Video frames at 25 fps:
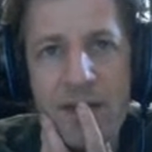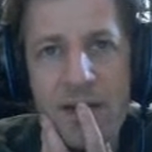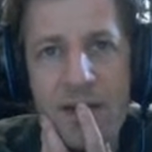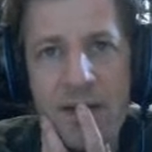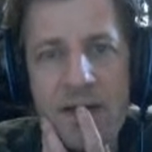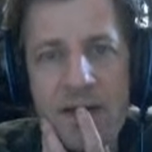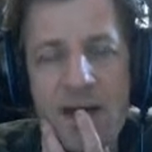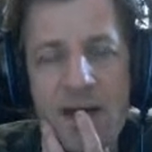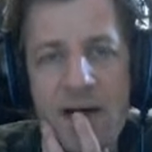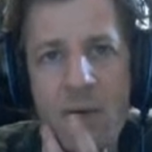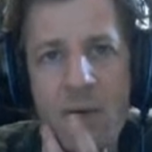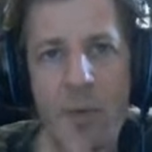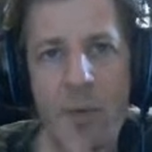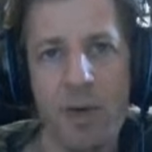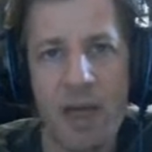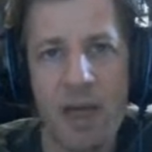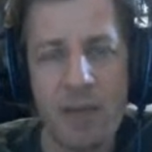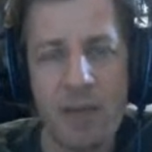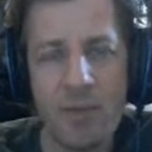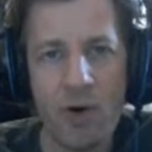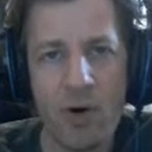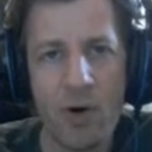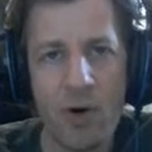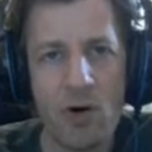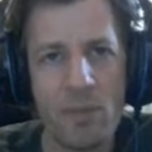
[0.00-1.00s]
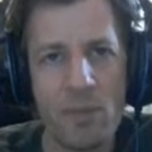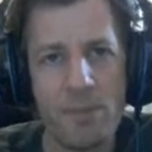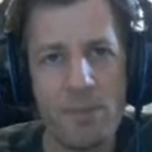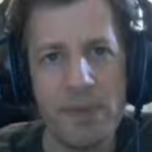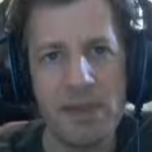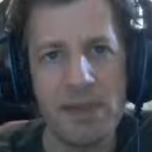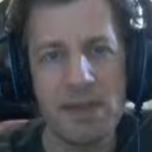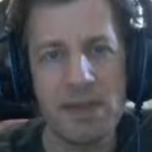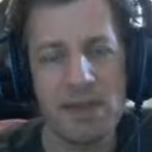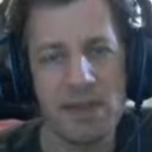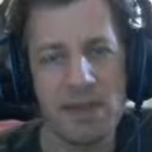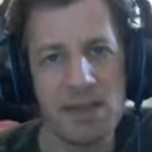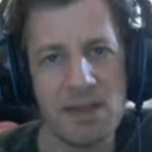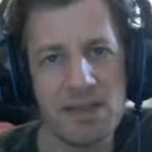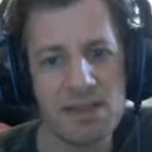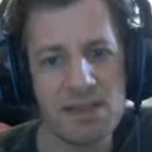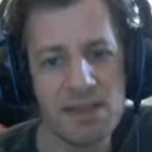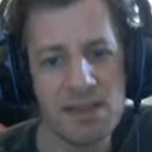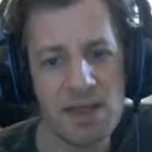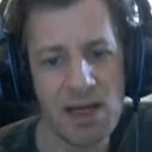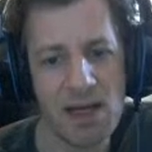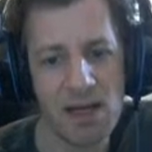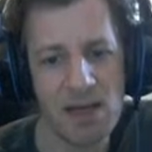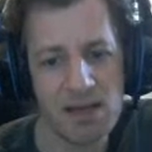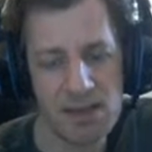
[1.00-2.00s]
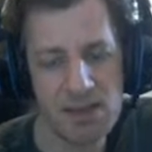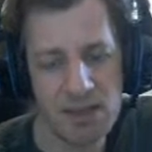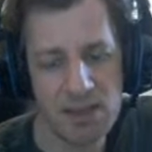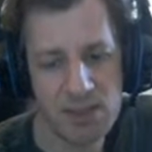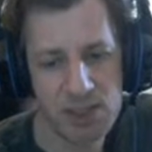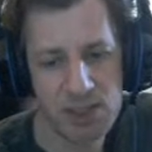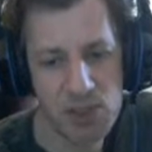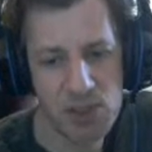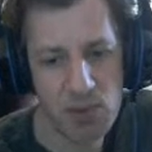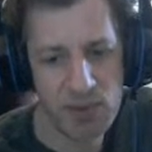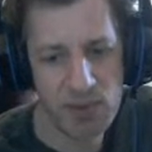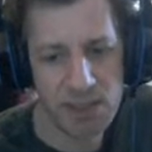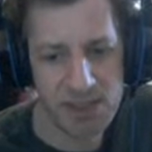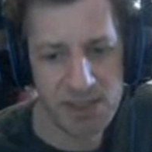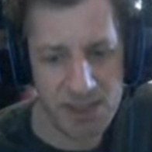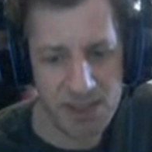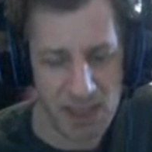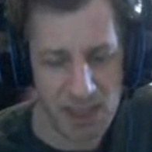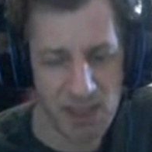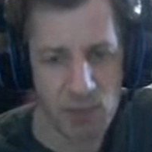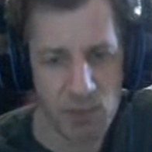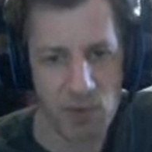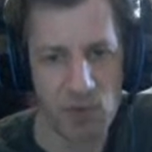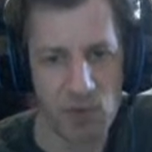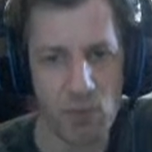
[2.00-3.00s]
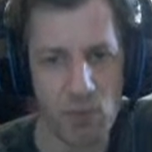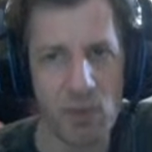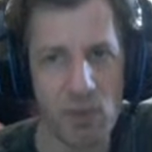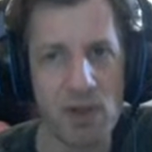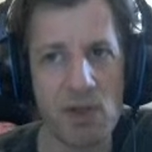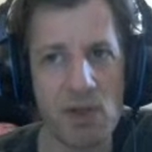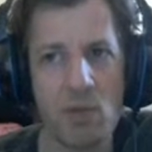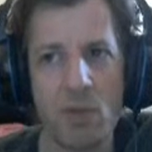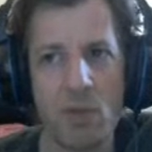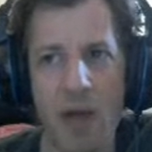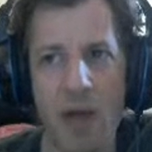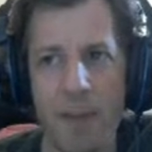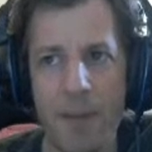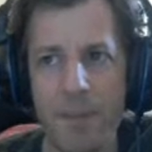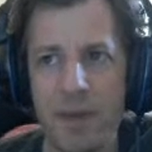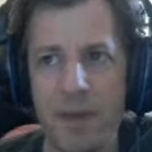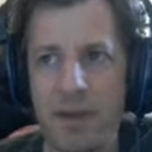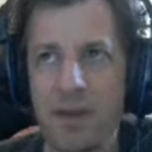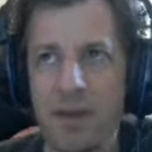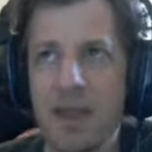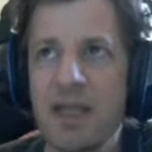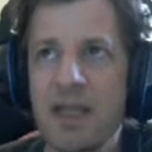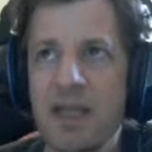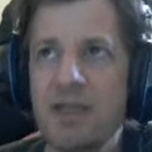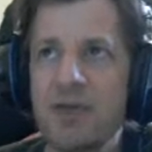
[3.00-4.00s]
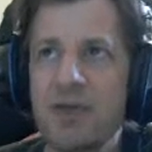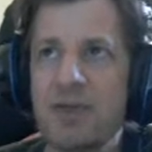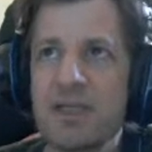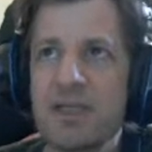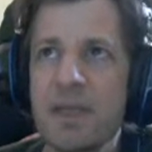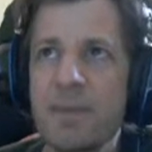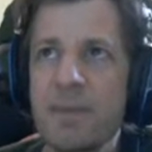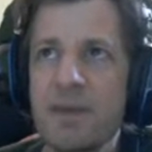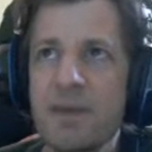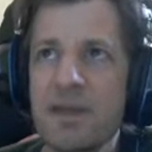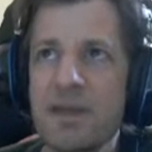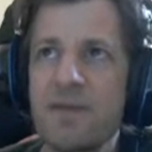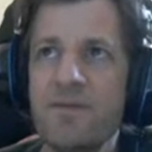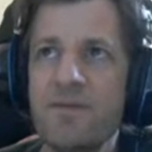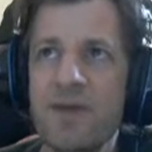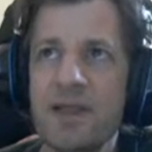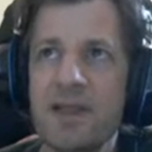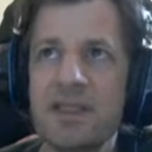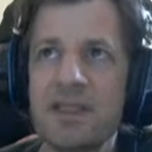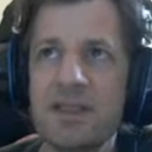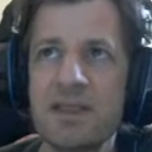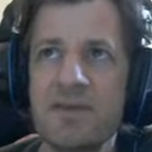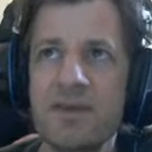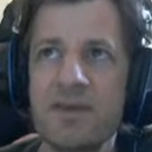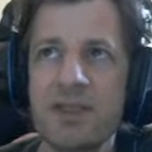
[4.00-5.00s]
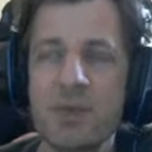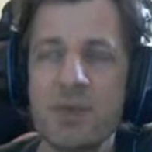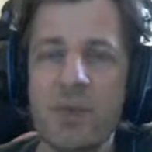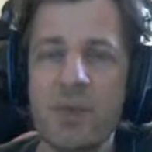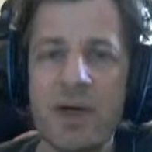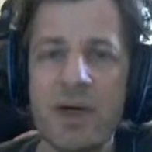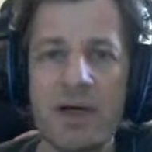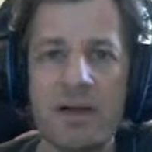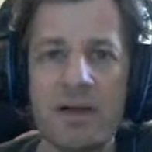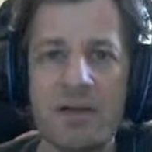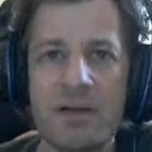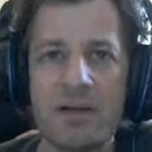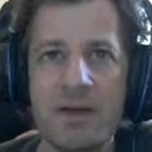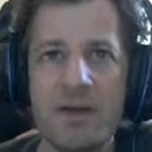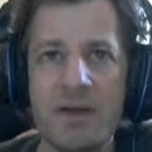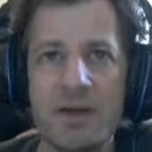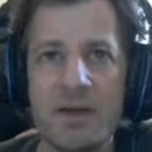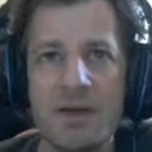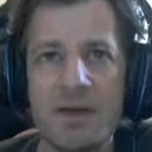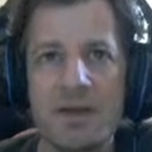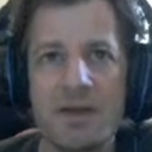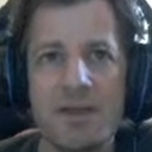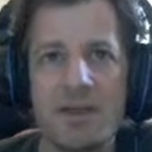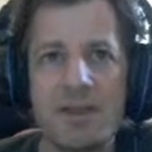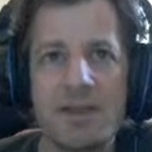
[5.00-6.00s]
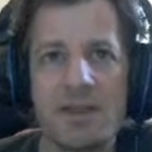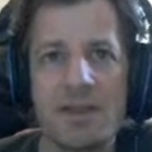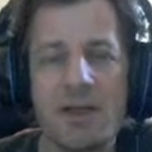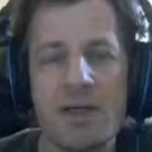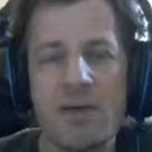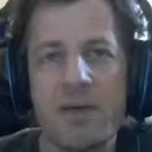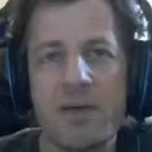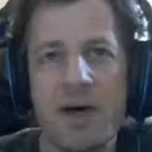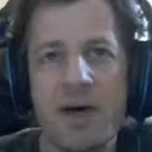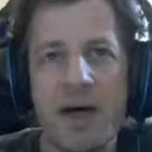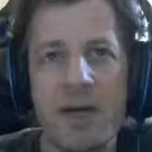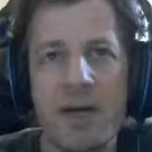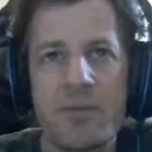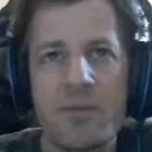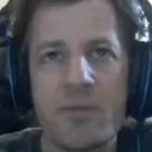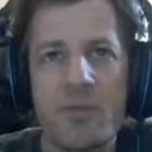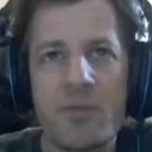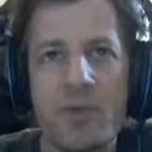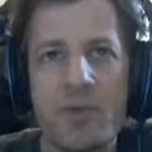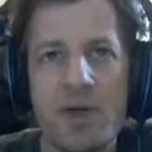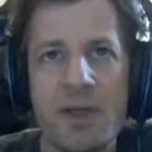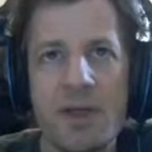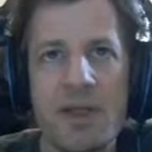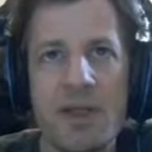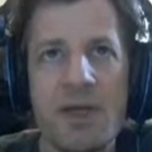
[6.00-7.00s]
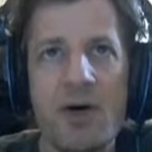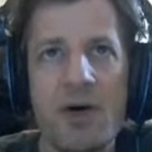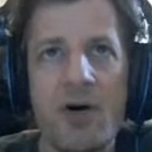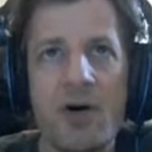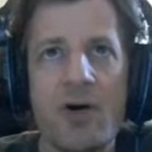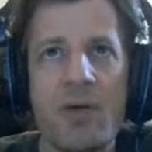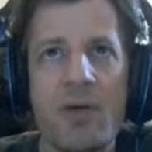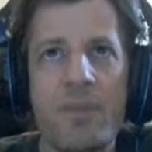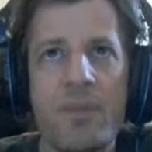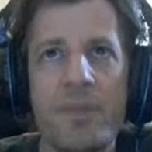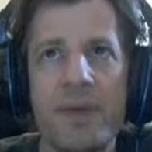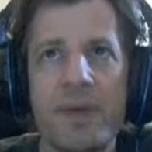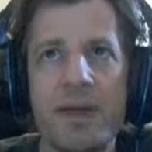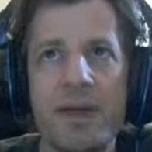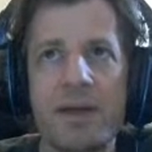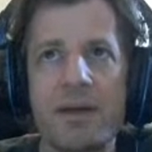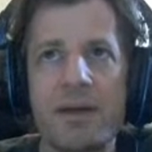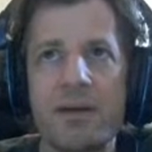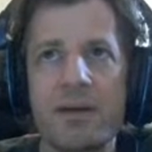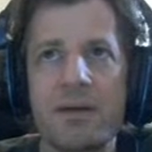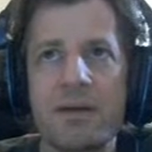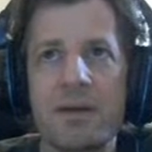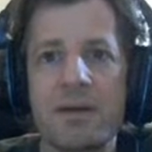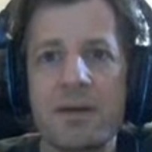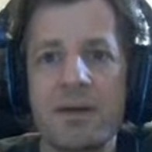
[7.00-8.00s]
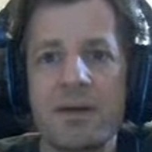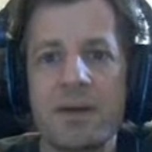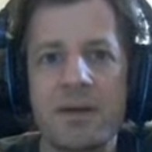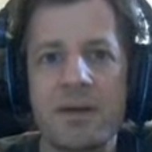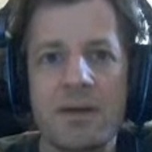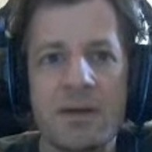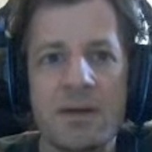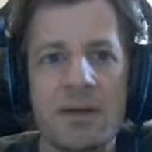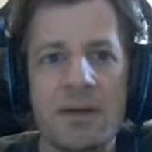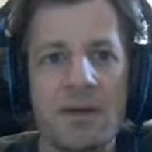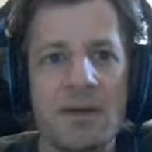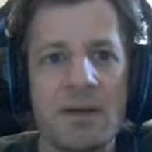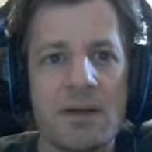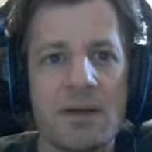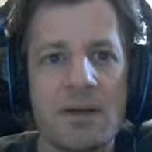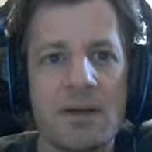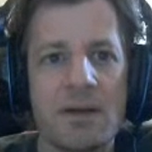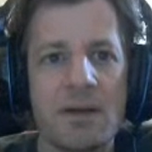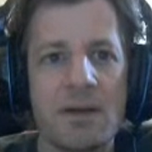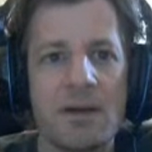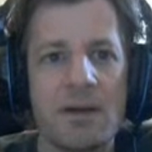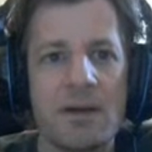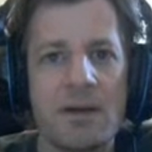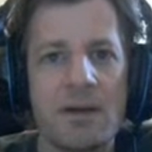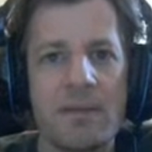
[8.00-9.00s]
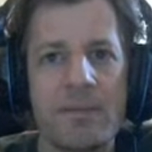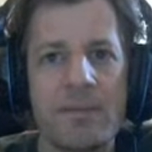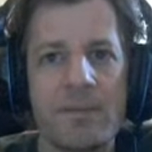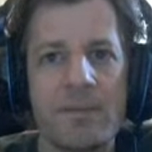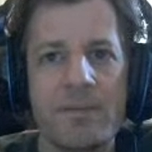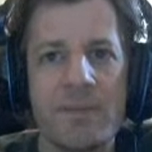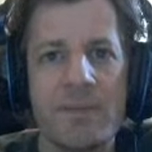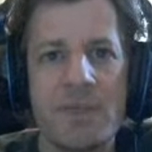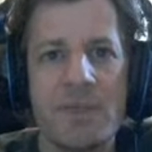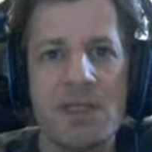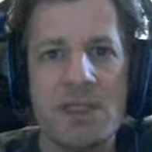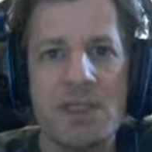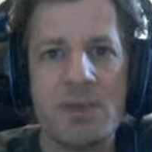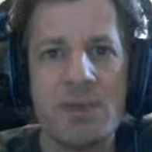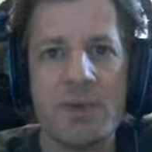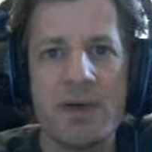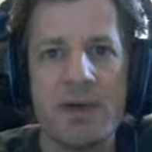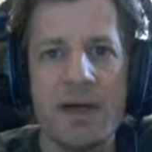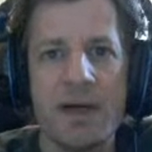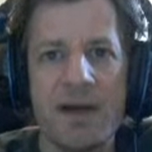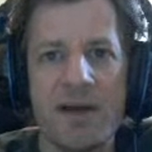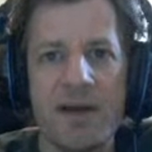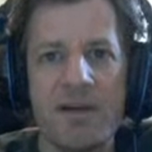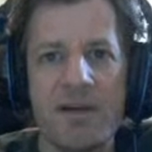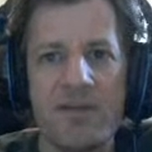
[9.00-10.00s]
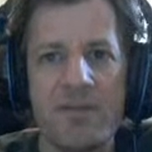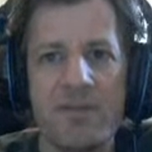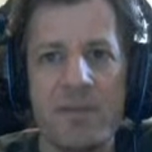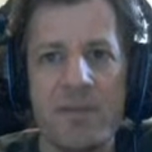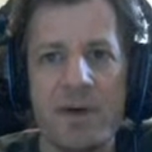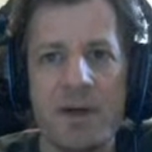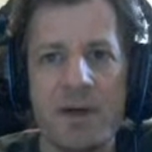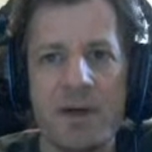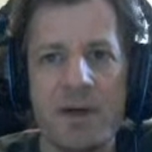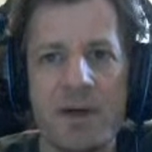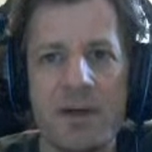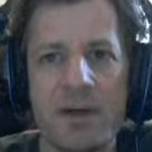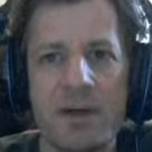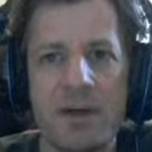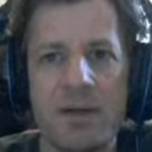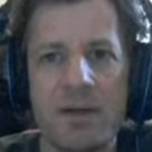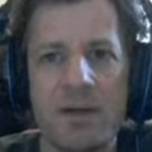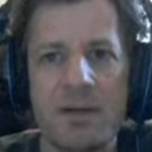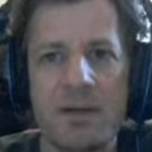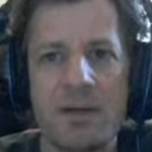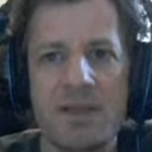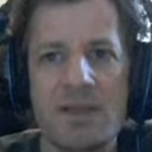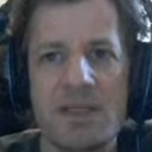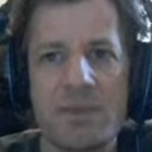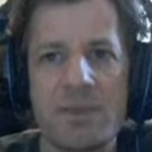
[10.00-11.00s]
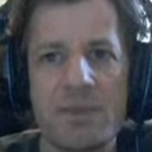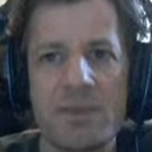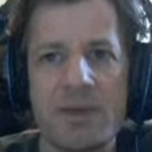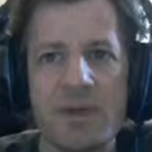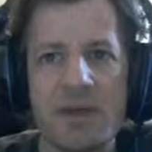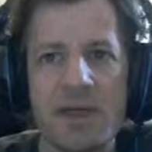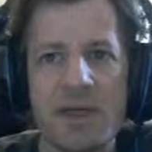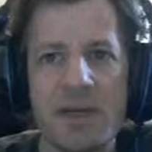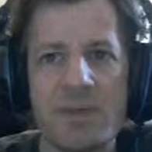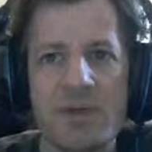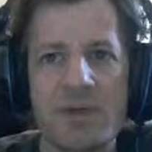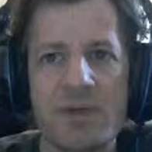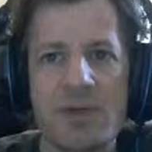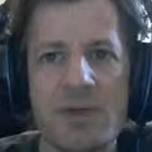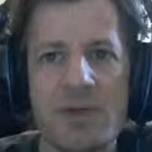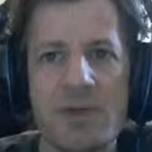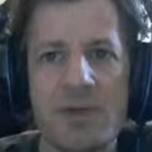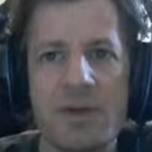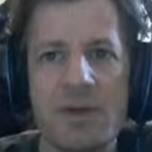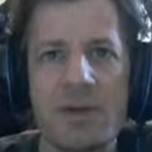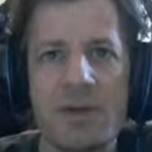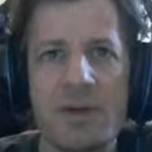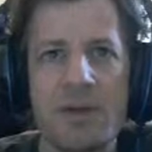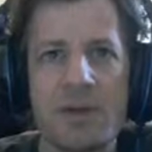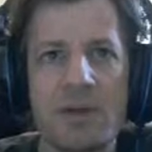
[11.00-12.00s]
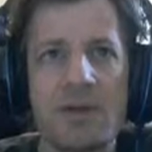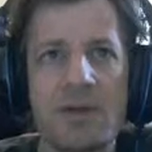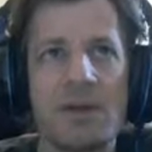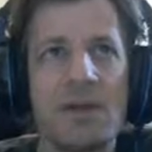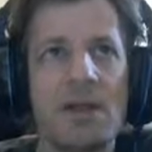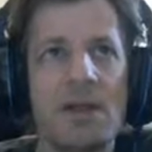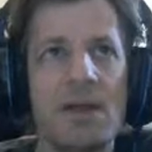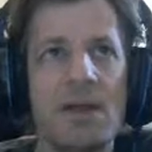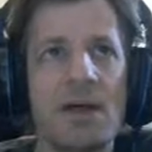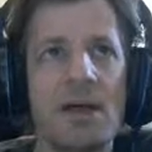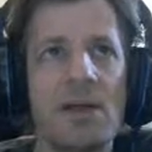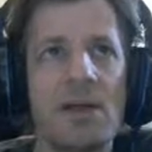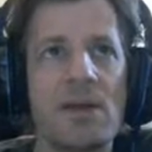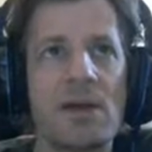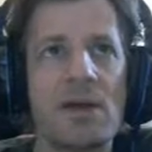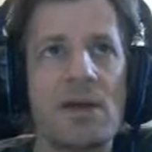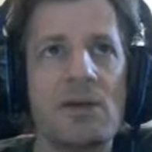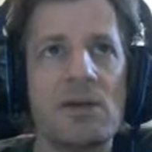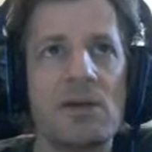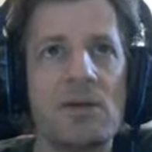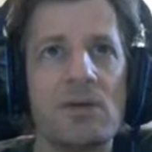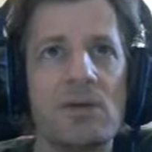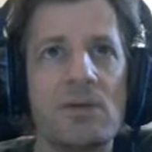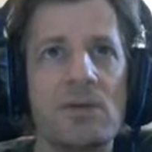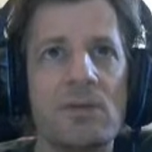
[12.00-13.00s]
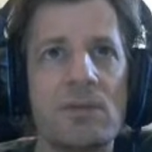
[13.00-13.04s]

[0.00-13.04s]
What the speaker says: Now, what I'm hoping is that since you are stuck with 1 weapon, let it do something defensive as well. So I'm really hoping, do I have my display capture on? Yeah, I think I do.